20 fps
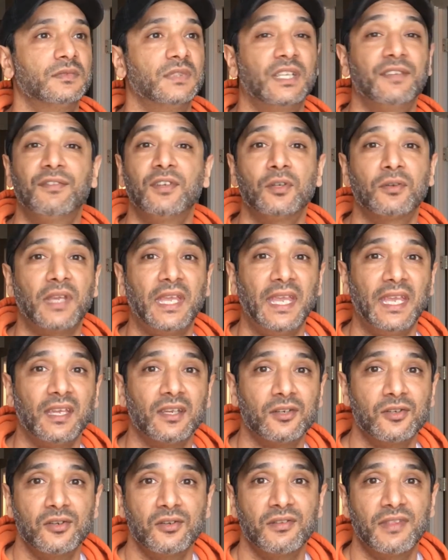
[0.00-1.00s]
If you
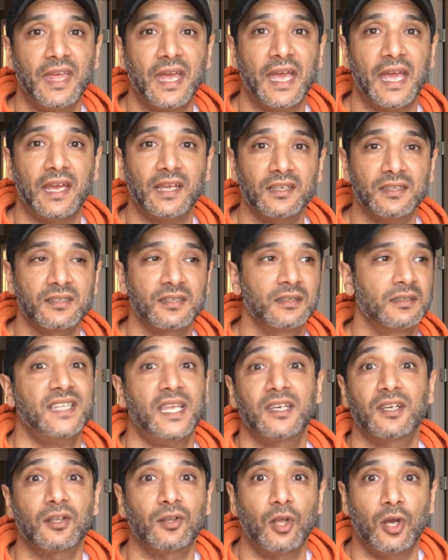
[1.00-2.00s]
can't do that,
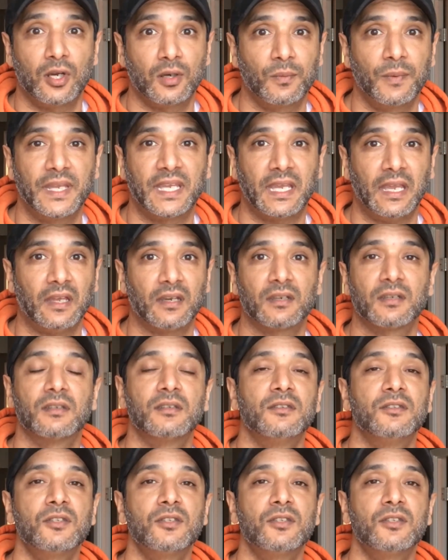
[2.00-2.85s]
extend a long weekend.